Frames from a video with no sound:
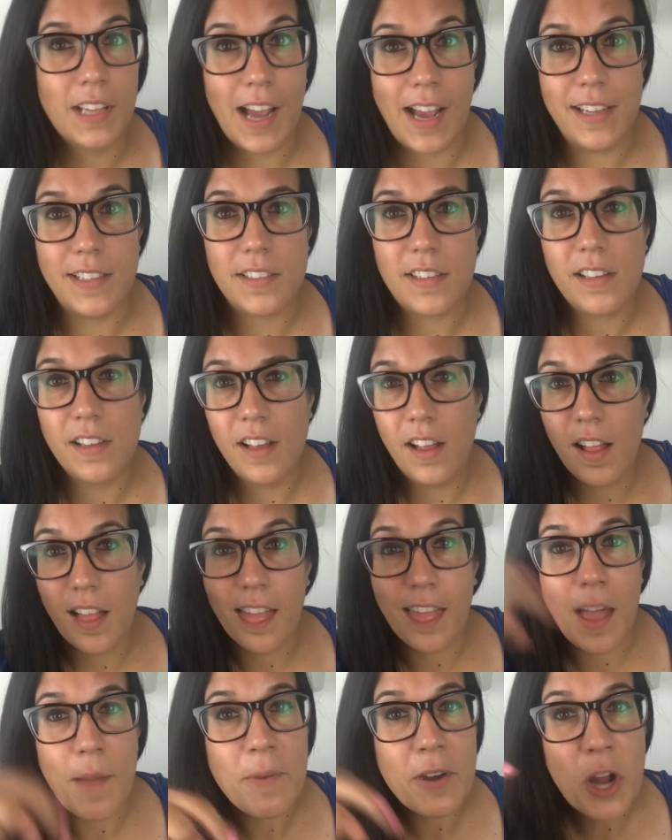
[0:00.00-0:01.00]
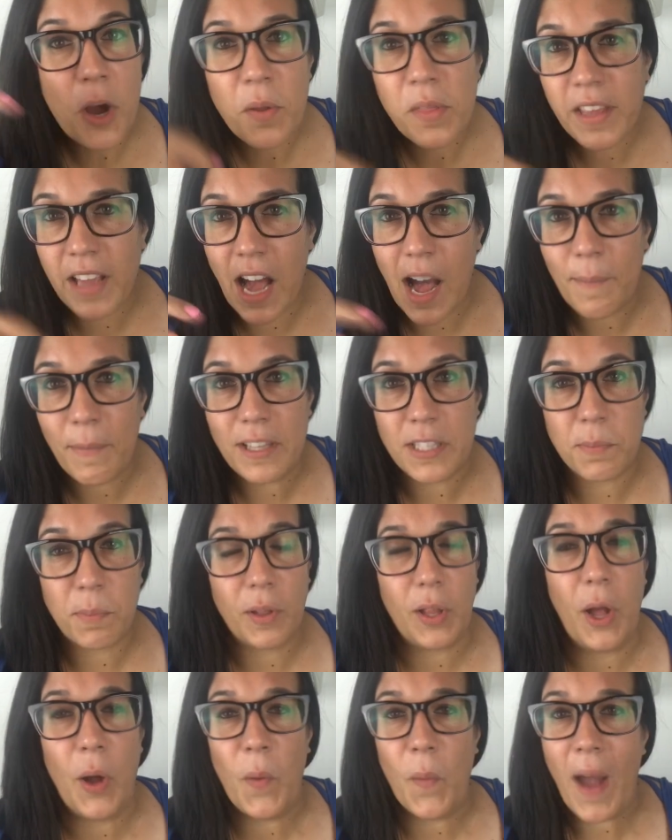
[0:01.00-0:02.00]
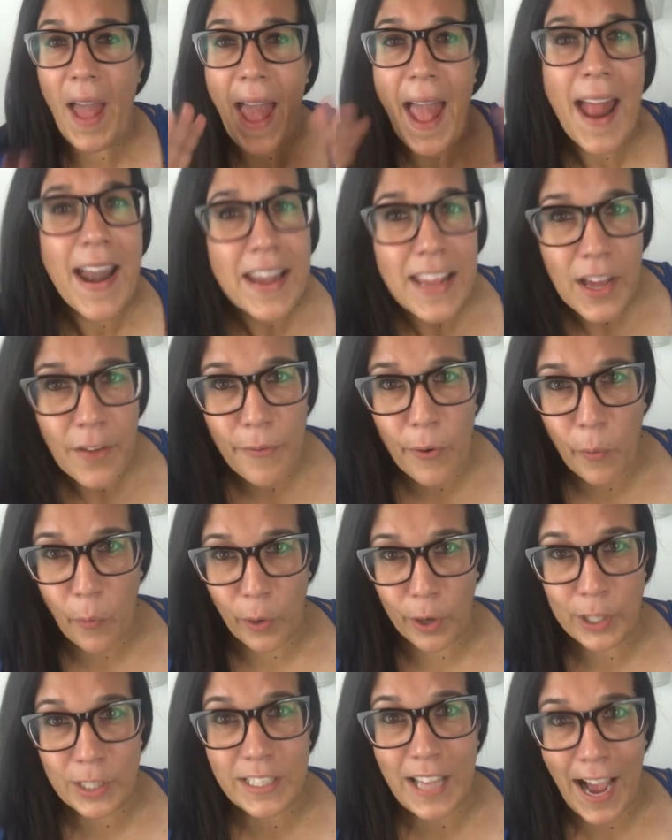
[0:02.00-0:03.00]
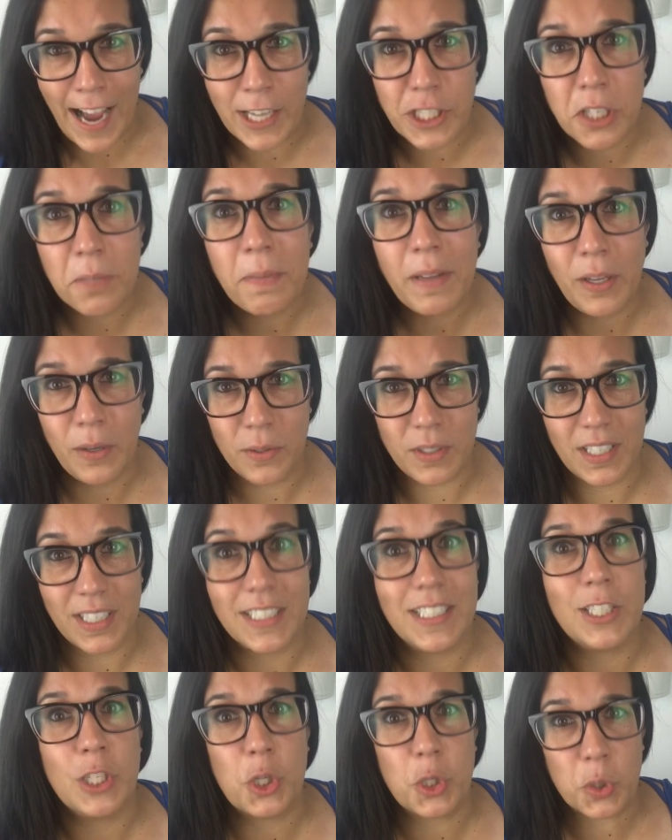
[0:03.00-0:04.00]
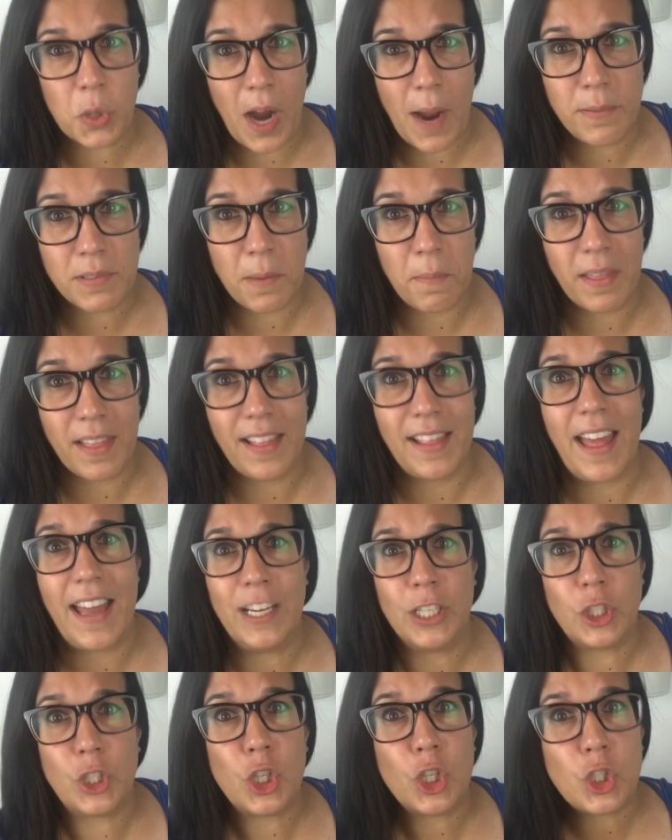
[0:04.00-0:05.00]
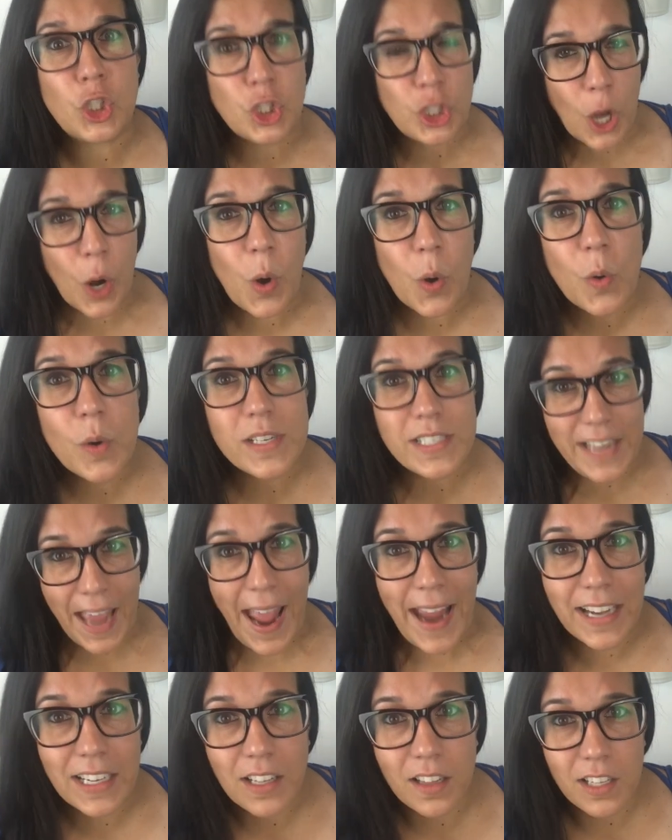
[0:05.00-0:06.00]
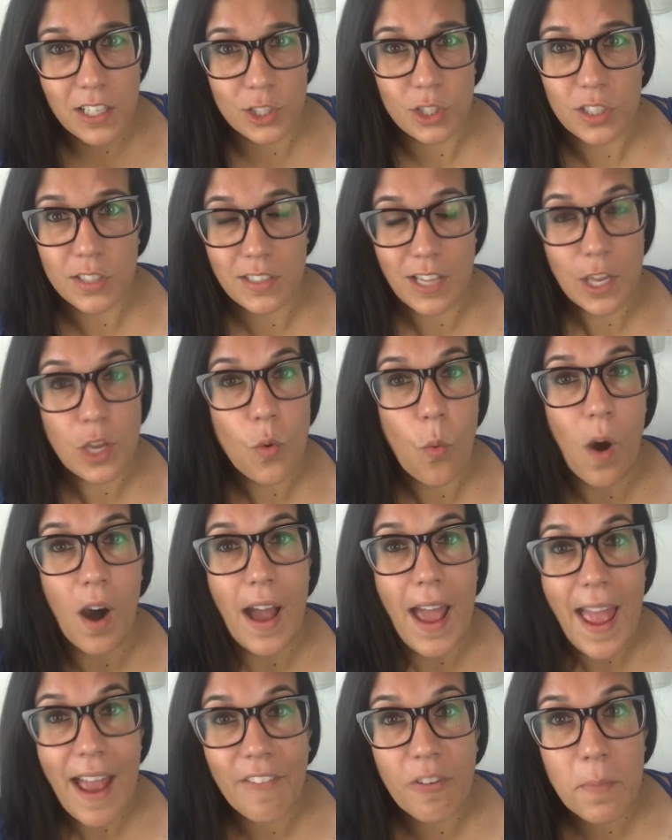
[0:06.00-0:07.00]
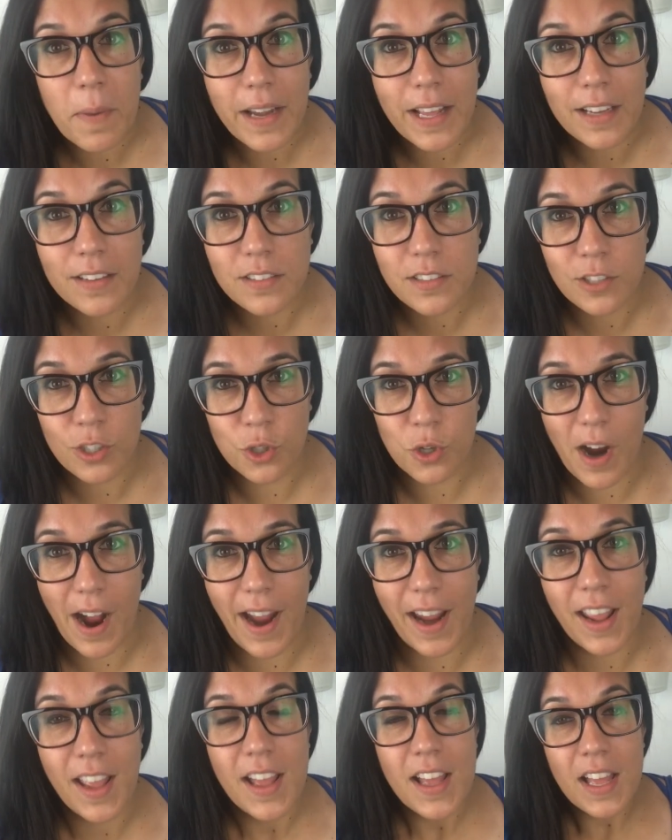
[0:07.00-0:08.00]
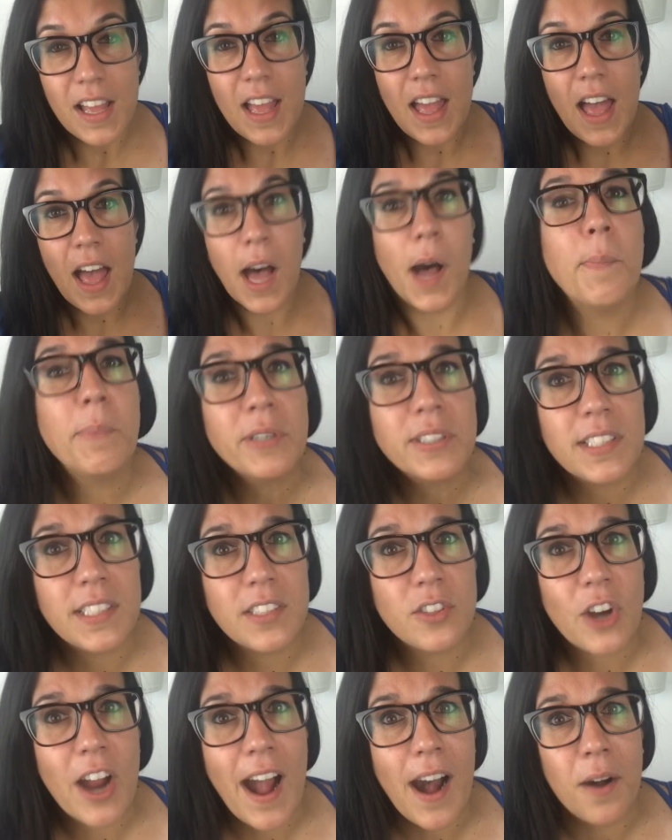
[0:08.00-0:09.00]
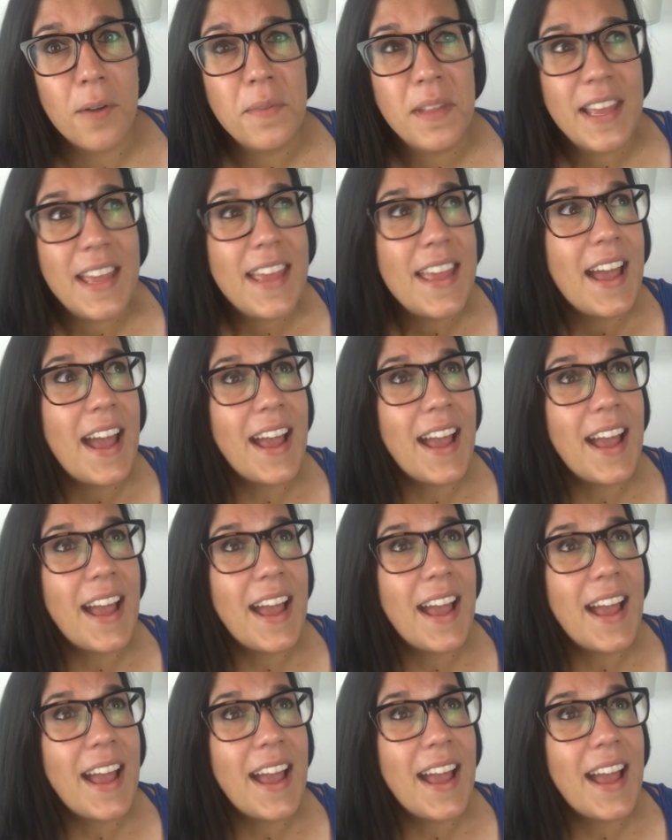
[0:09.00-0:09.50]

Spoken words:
guys, let me know in the comments below any other words I should be using to describe something that is so dang delicious that you want everybody else to try. Help your sister out.